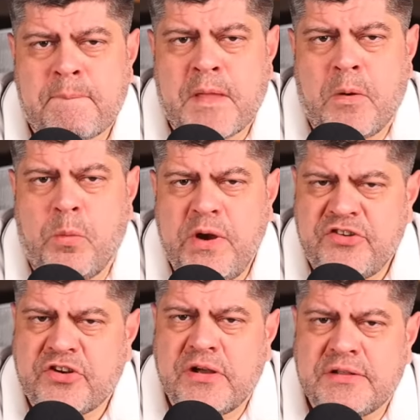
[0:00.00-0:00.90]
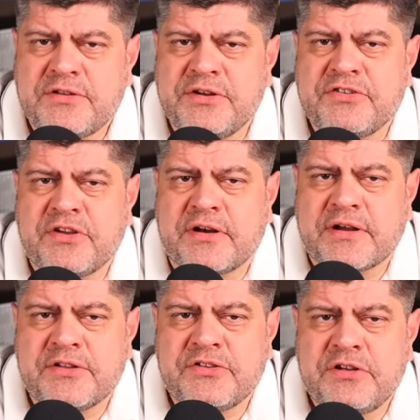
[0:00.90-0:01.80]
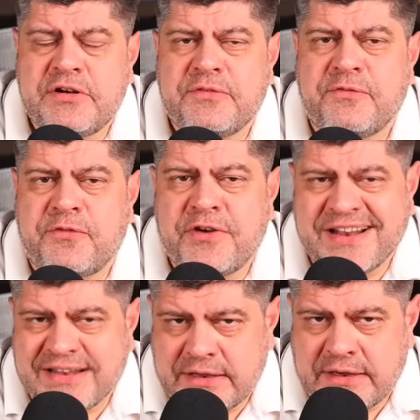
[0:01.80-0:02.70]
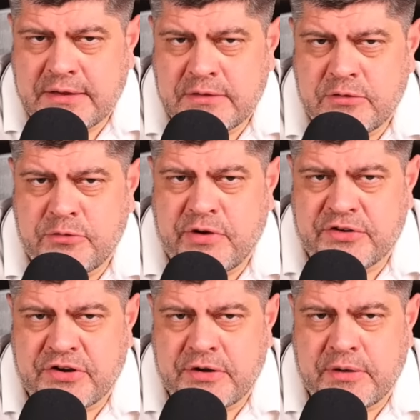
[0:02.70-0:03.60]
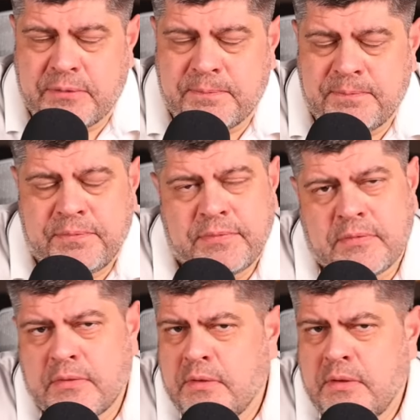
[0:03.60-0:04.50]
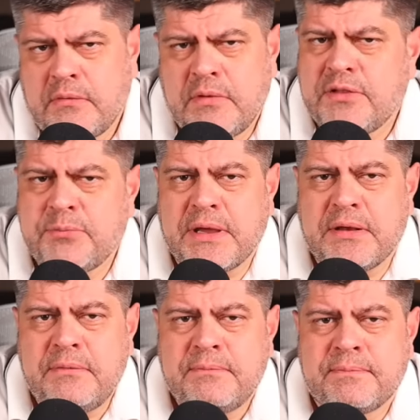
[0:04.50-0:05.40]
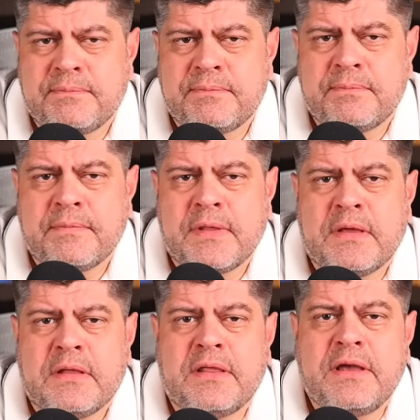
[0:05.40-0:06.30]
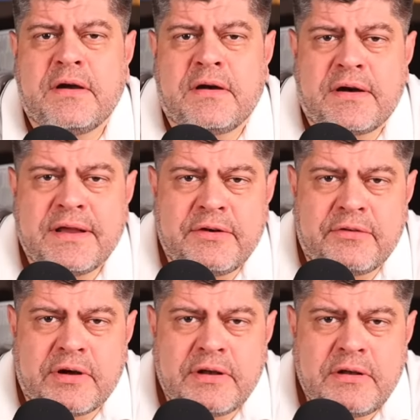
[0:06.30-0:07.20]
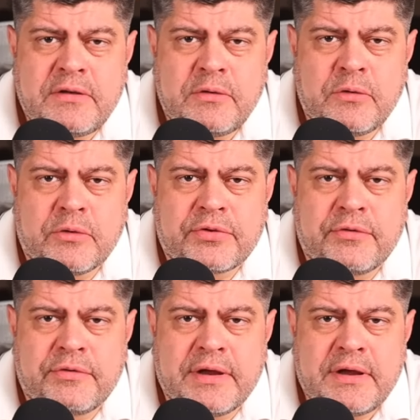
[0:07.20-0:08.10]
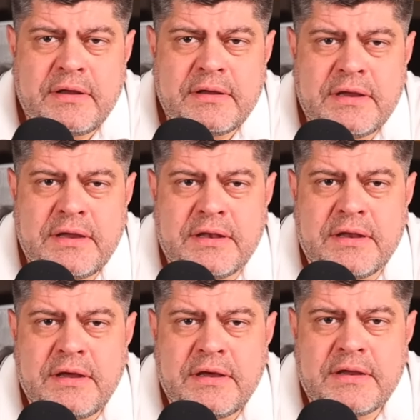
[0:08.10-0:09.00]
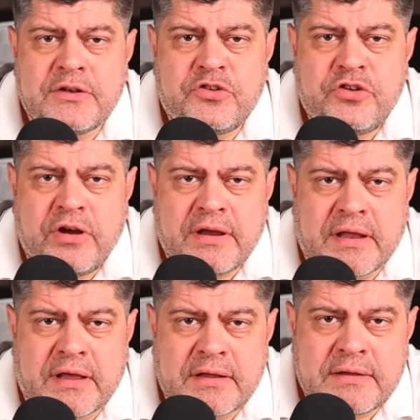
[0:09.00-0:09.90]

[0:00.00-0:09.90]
which countries are considered friendly to Russia now? Not many. They are Iran, North Korea, India, and China.